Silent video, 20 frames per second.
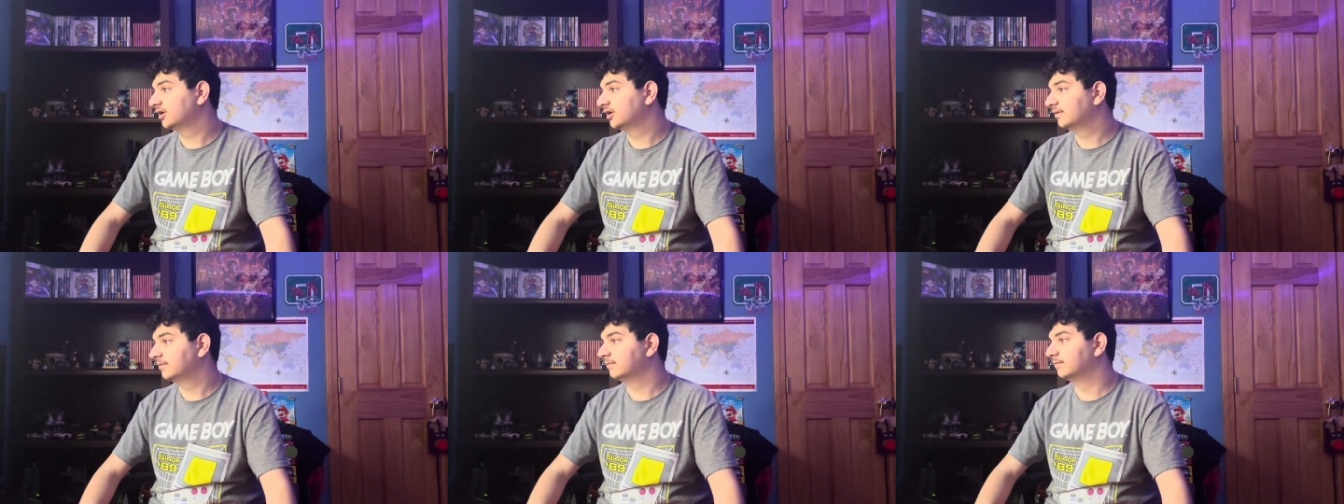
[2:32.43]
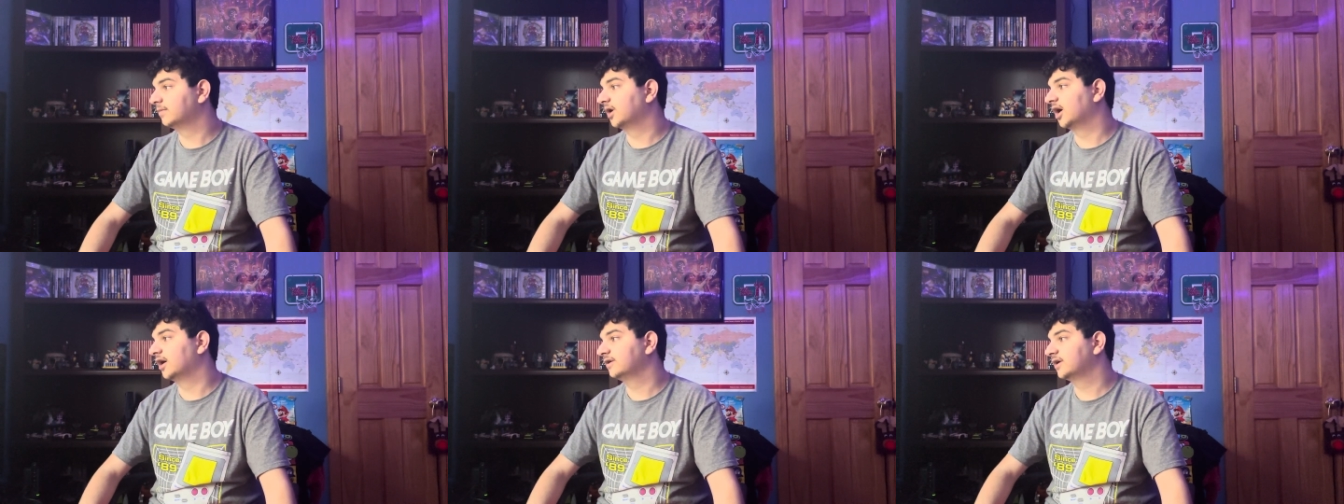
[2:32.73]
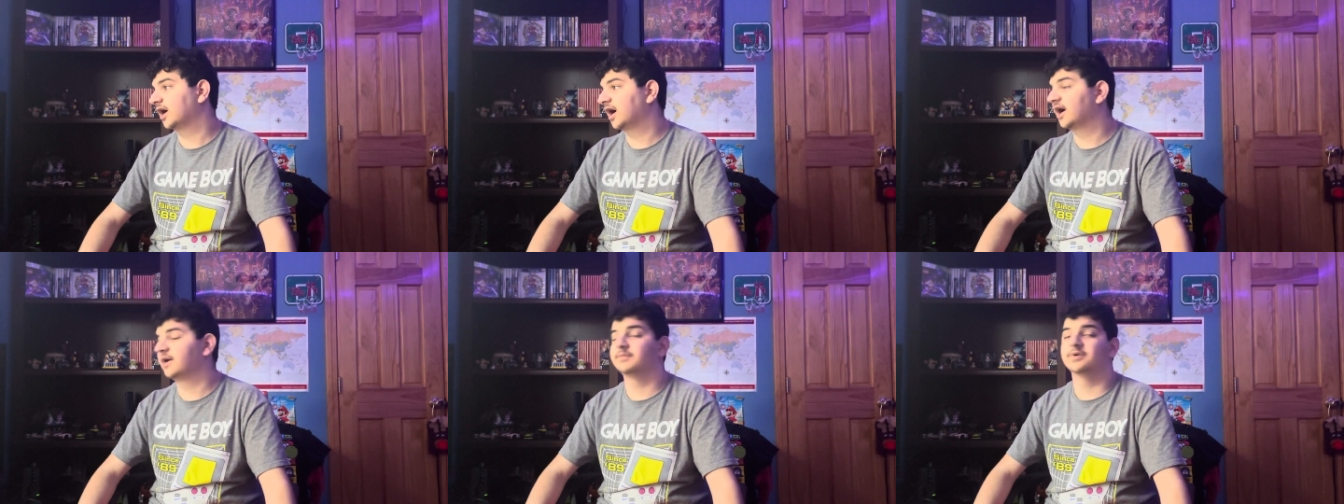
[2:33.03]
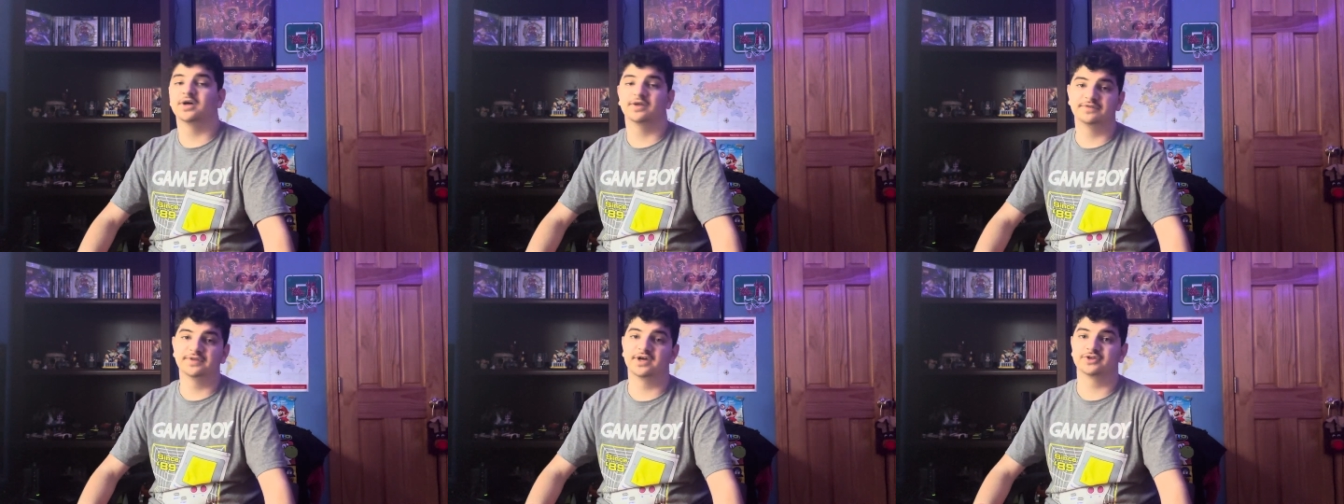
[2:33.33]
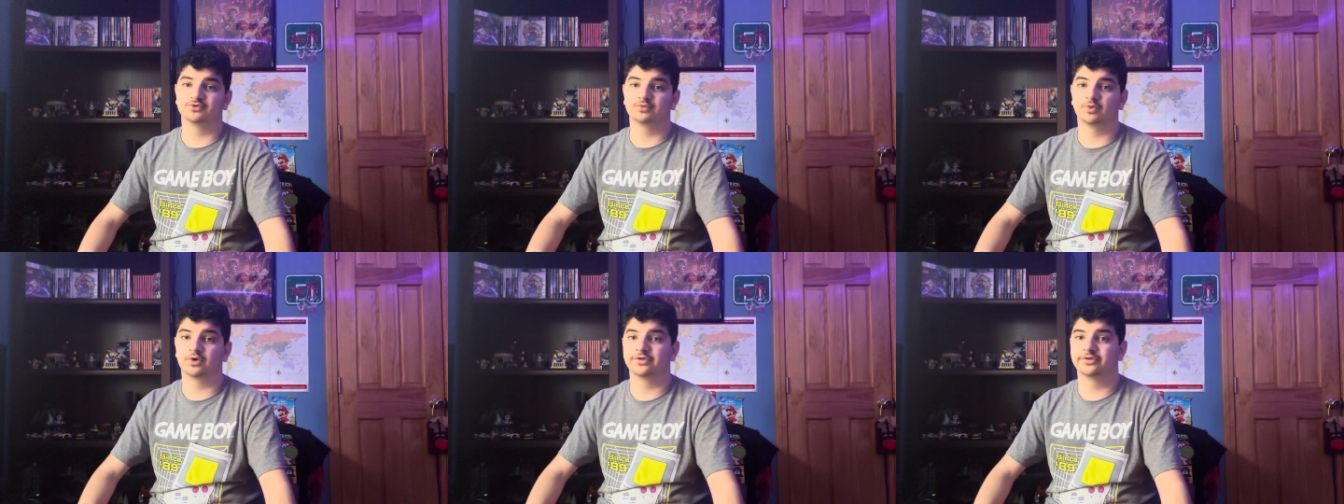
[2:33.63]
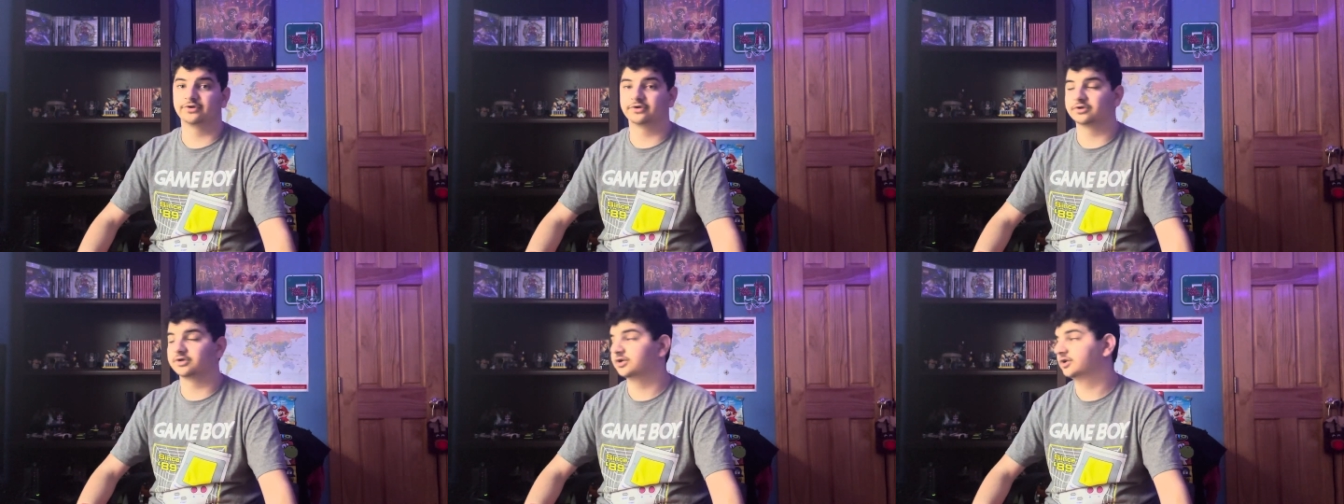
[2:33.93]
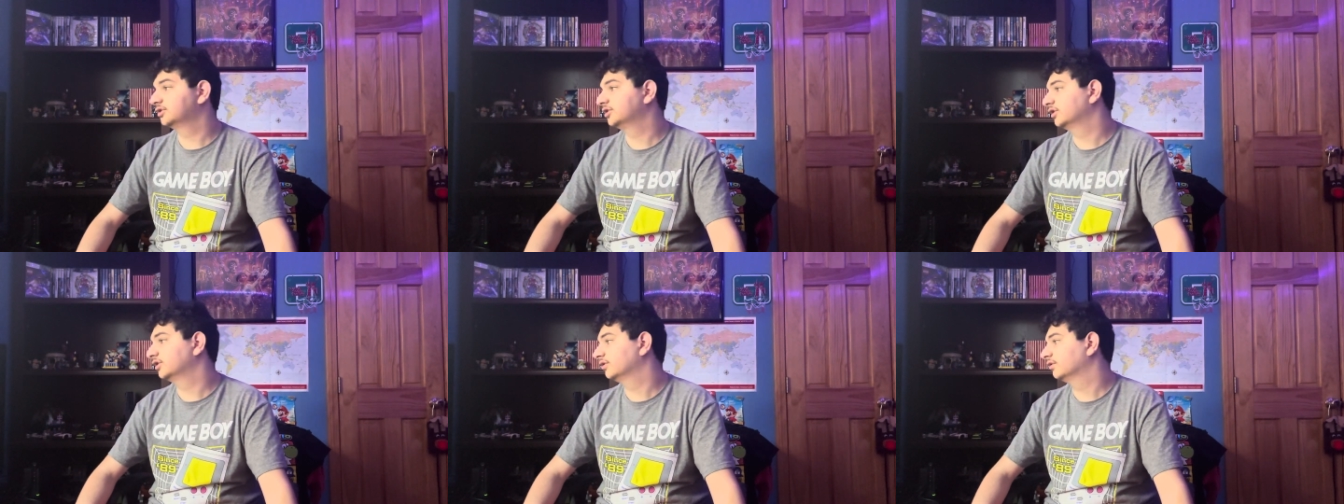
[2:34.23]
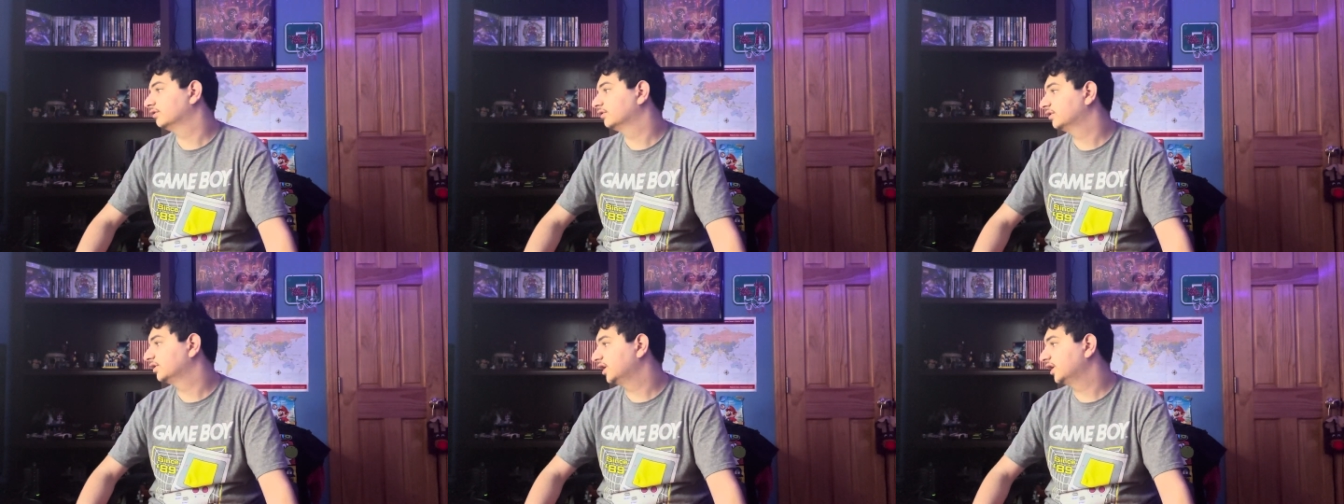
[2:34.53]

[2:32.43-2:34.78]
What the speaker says: but I bet that's what they're going to do.